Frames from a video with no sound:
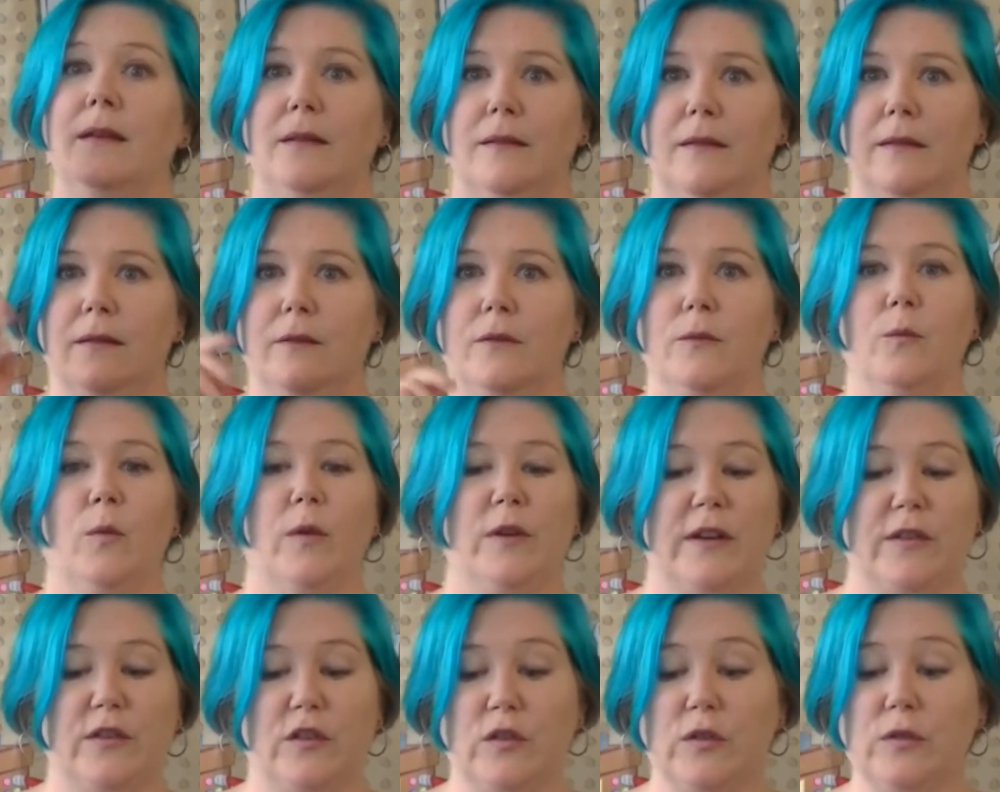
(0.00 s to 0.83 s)

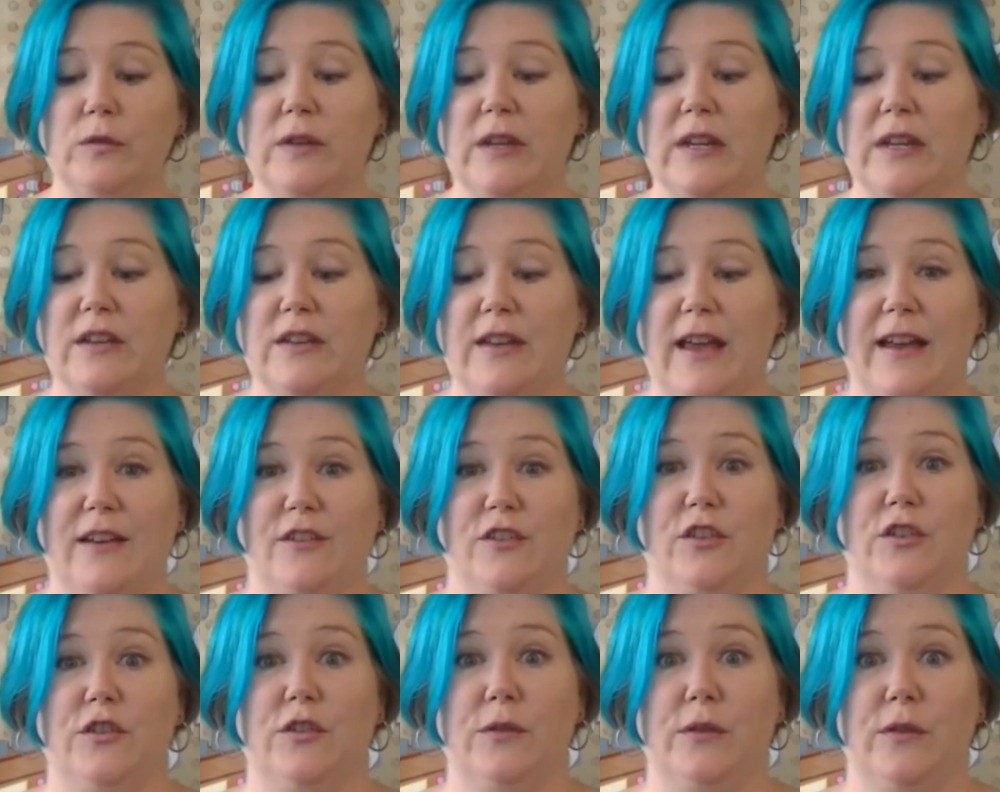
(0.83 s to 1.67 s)
what do you need to
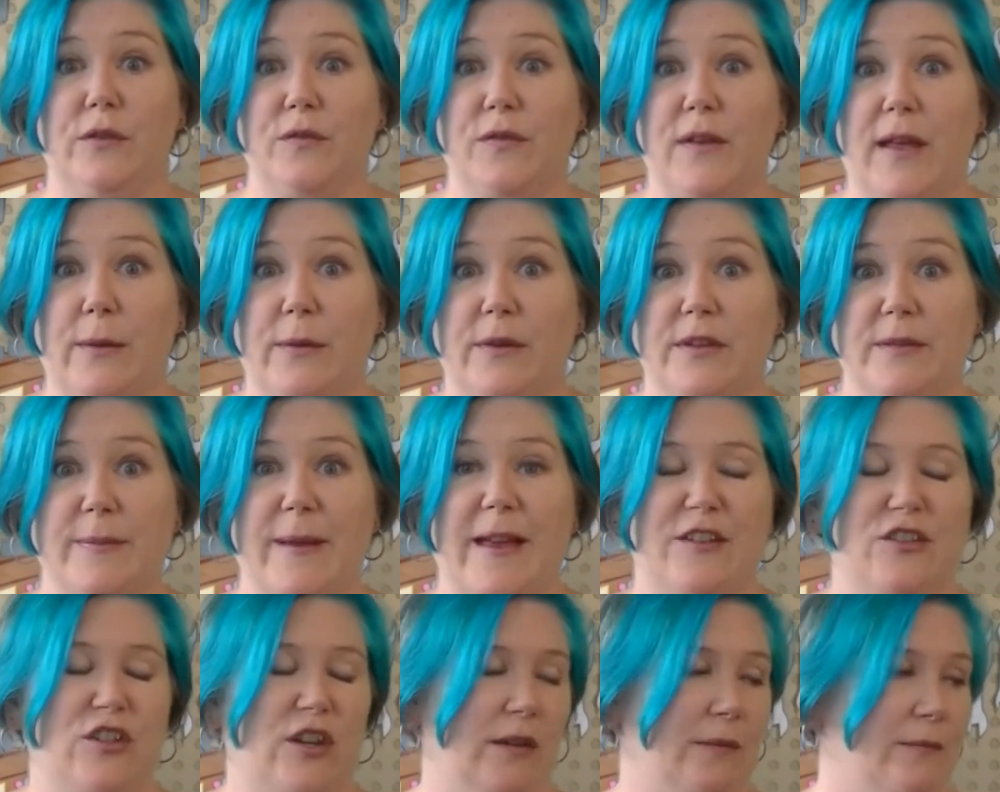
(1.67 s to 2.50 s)
actually do the flower
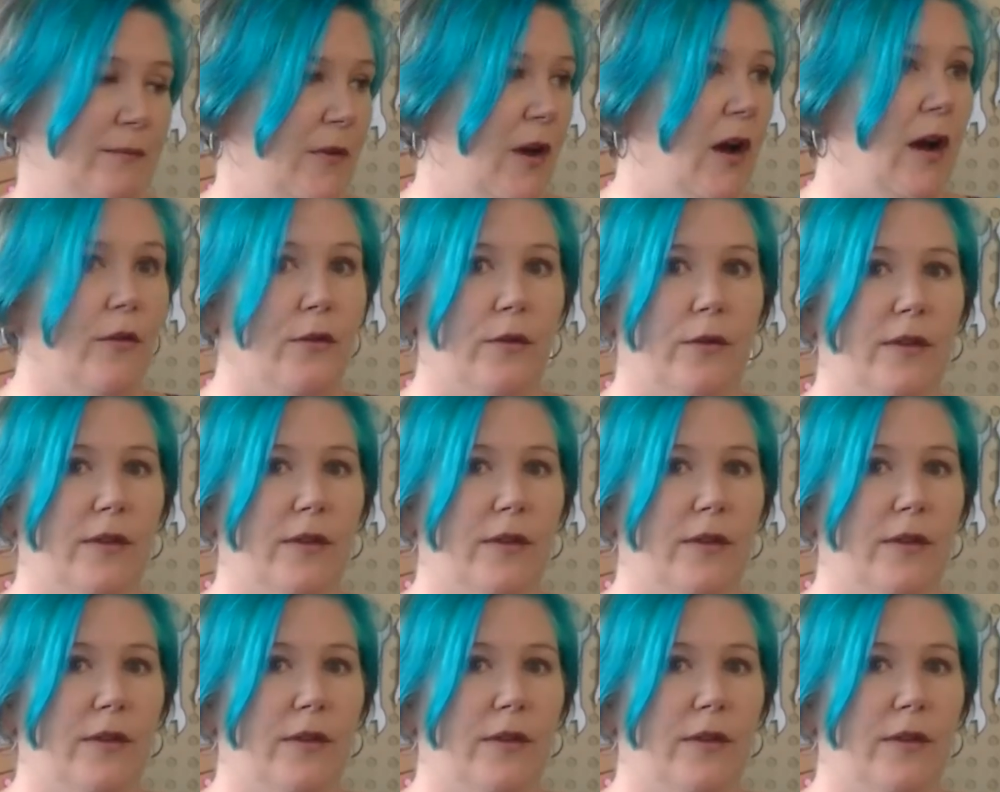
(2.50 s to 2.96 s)
smashing other than the